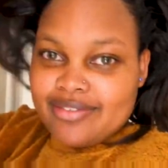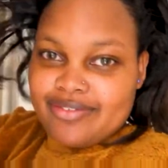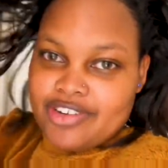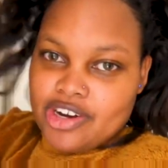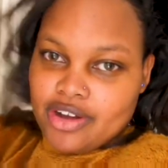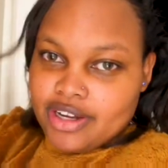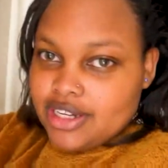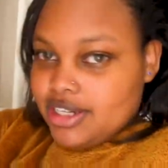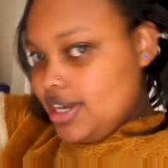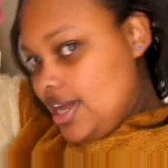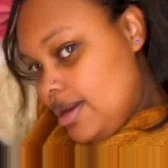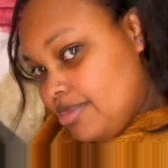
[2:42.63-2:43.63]
vlog.
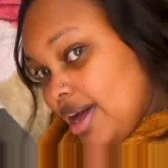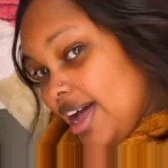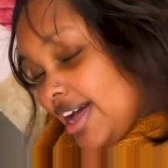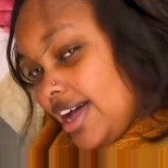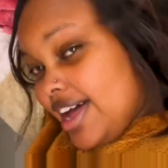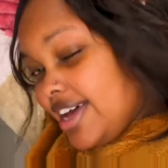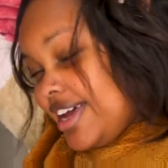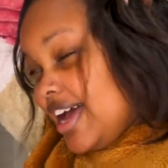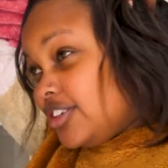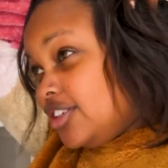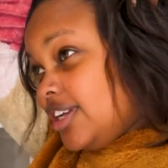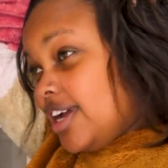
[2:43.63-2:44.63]
I
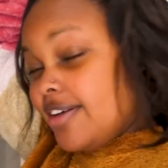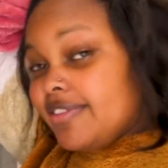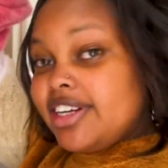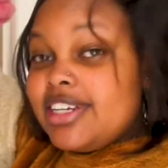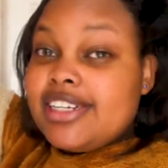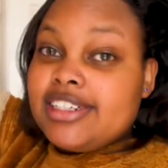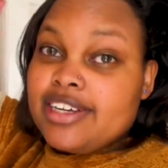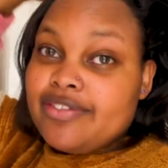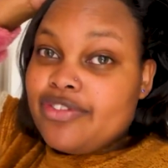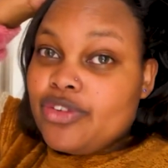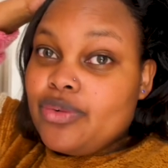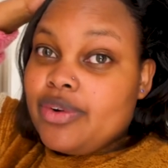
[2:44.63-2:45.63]
actually have an
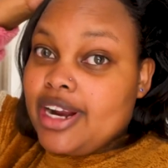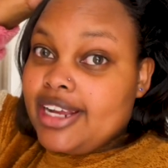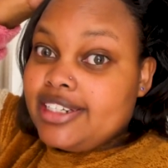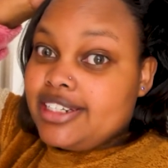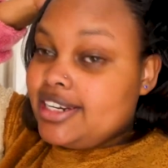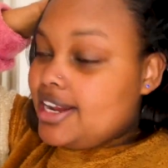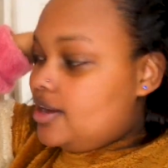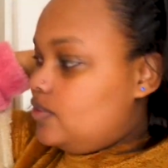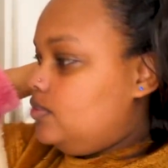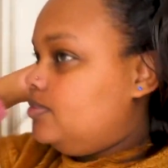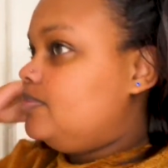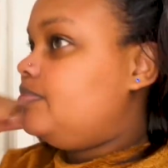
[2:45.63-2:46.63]
interview right
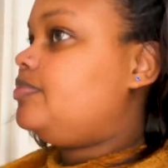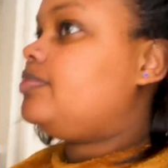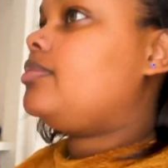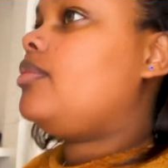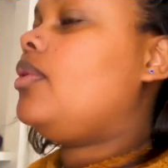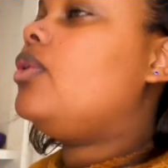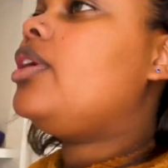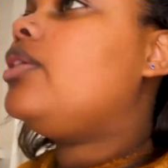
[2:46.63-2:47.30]
now. Okay,